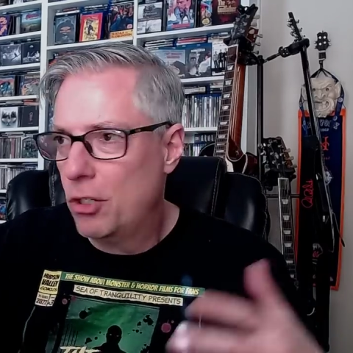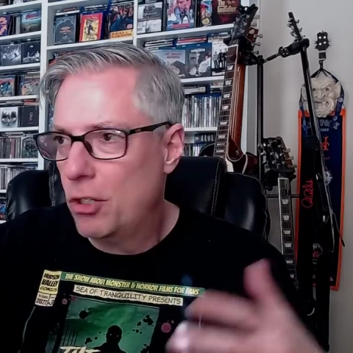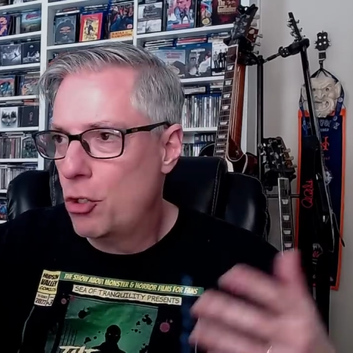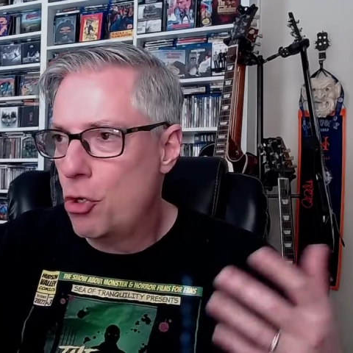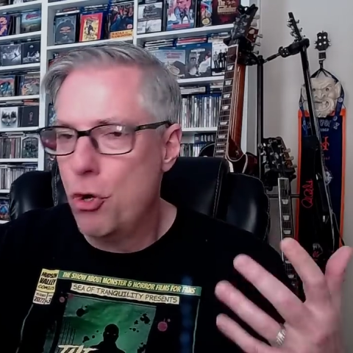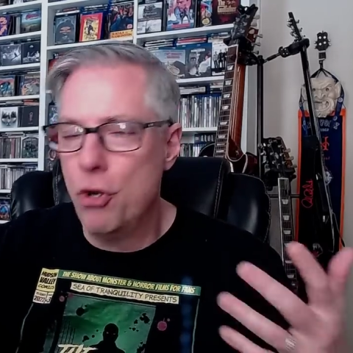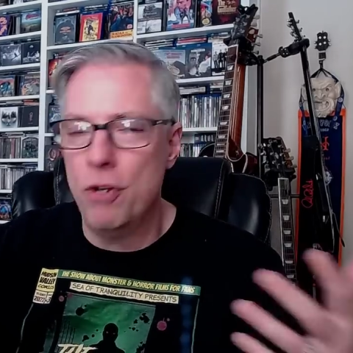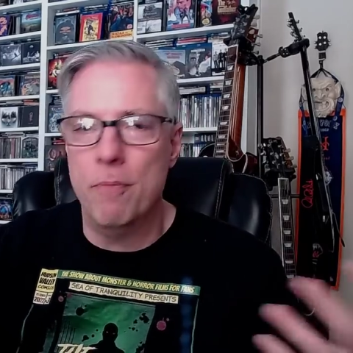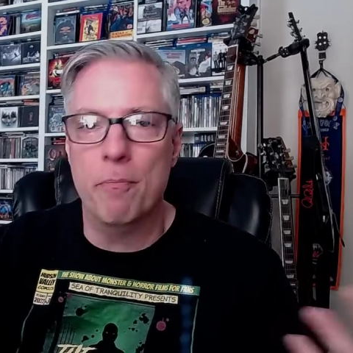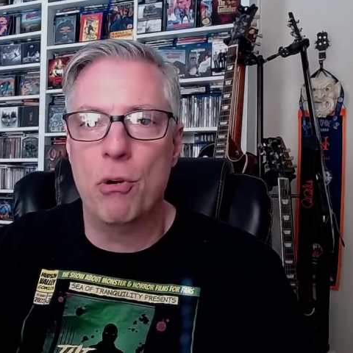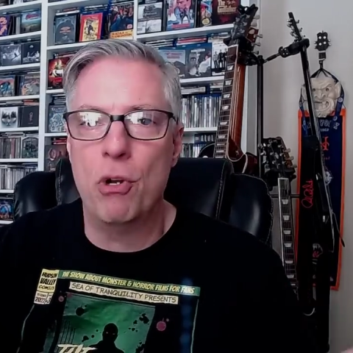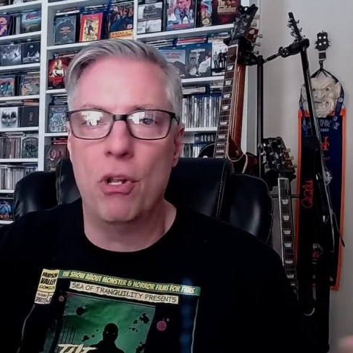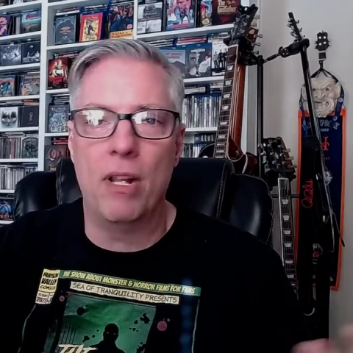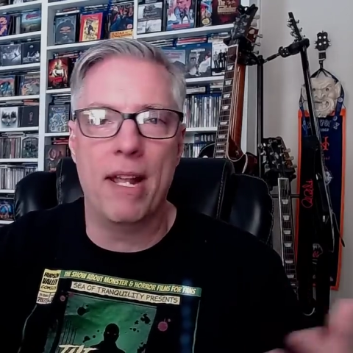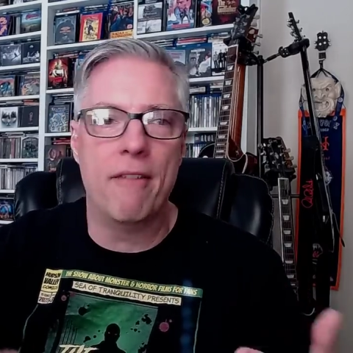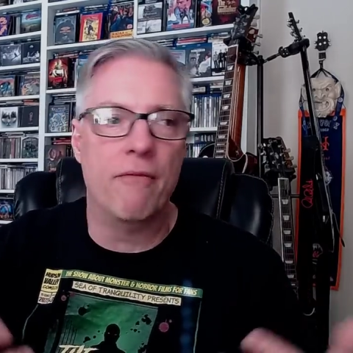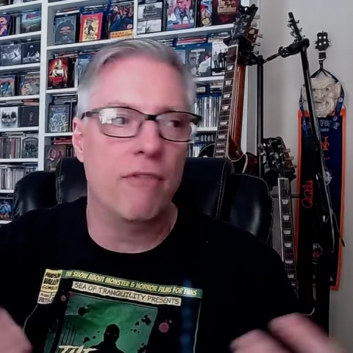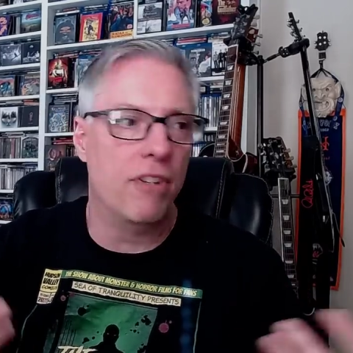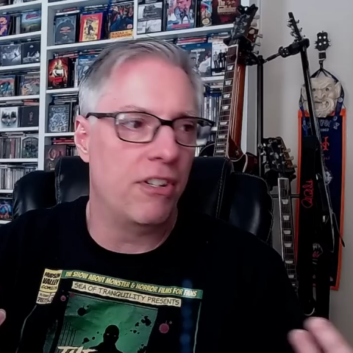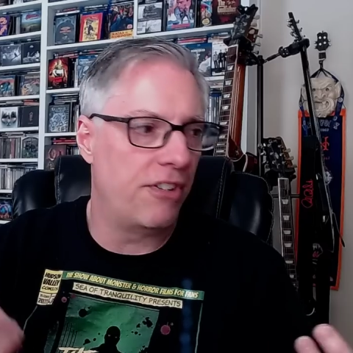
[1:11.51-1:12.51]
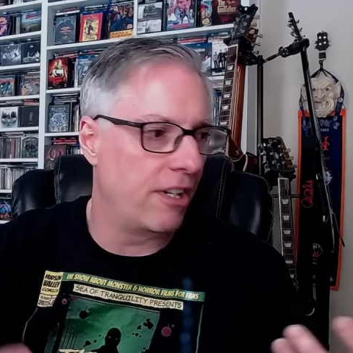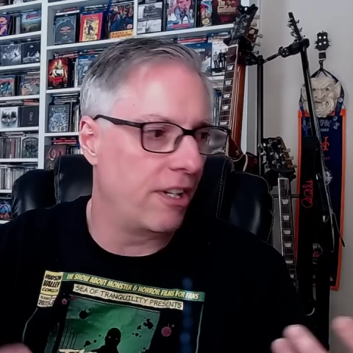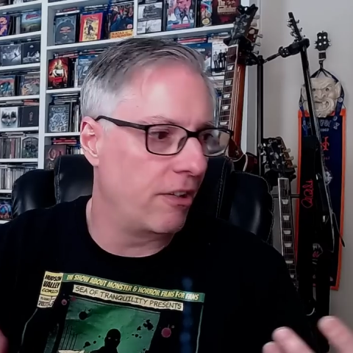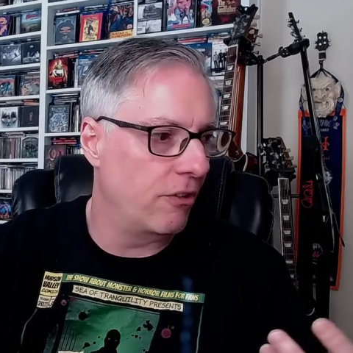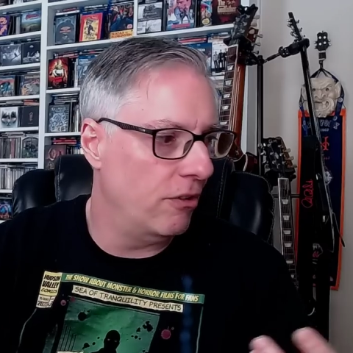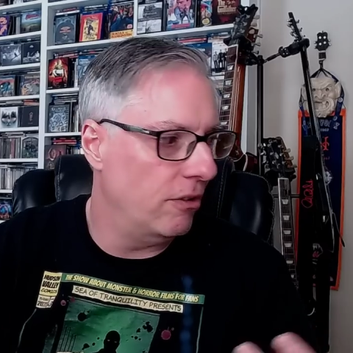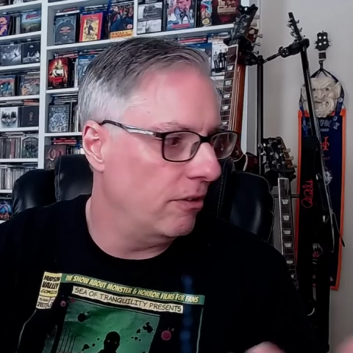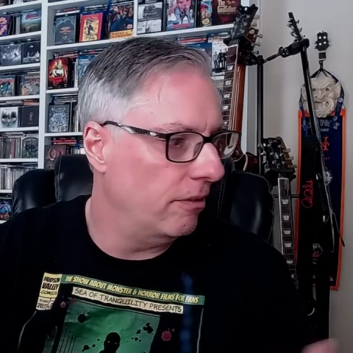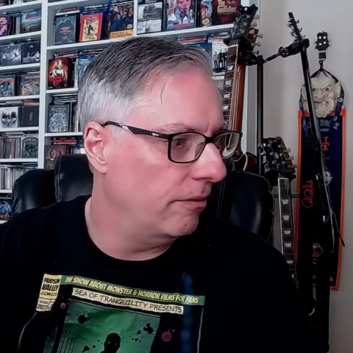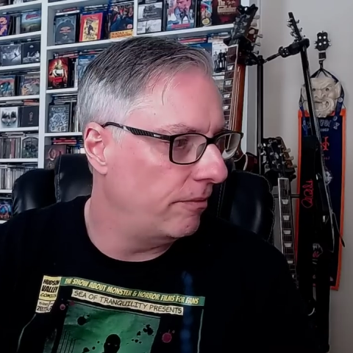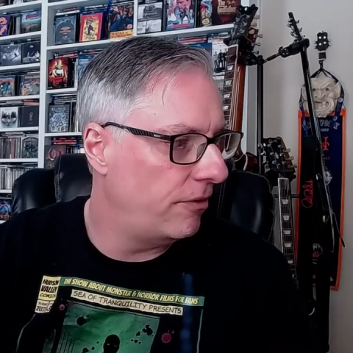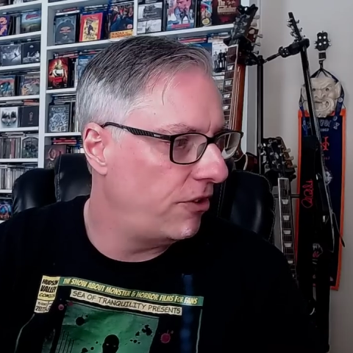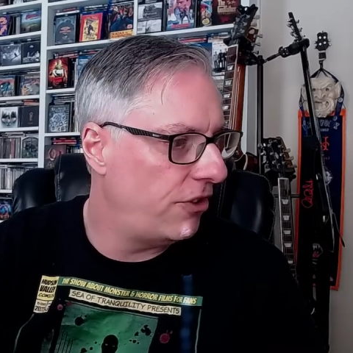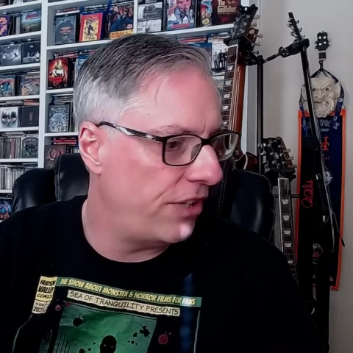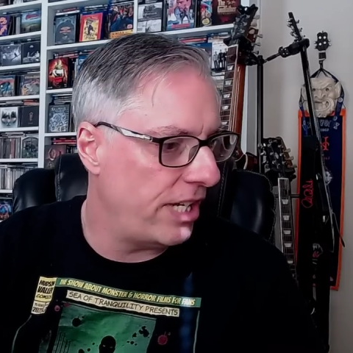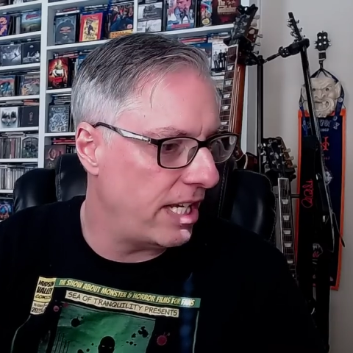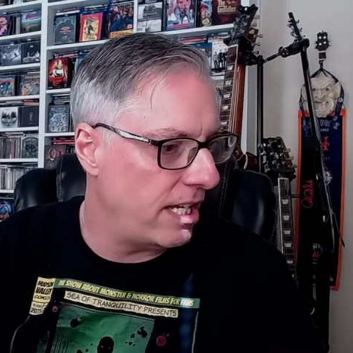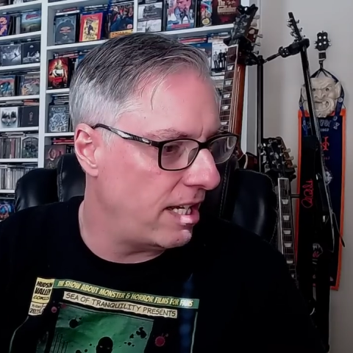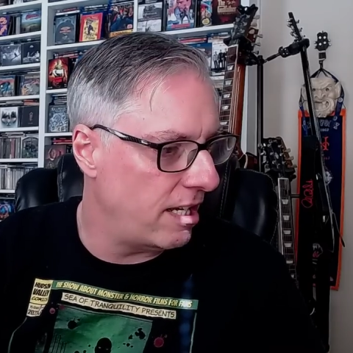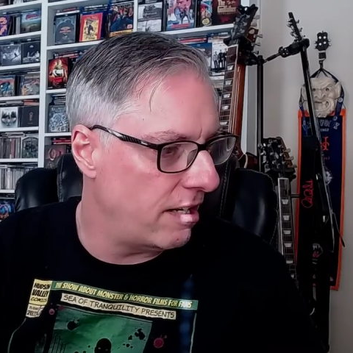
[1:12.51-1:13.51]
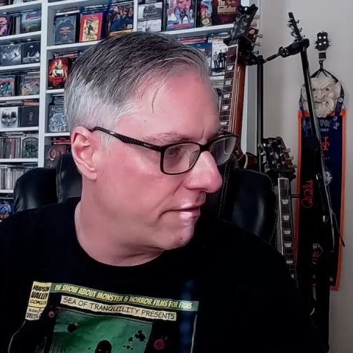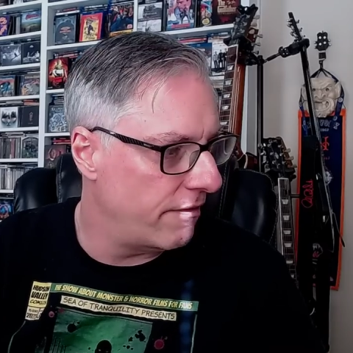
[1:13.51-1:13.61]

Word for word: couldn't pull every single CD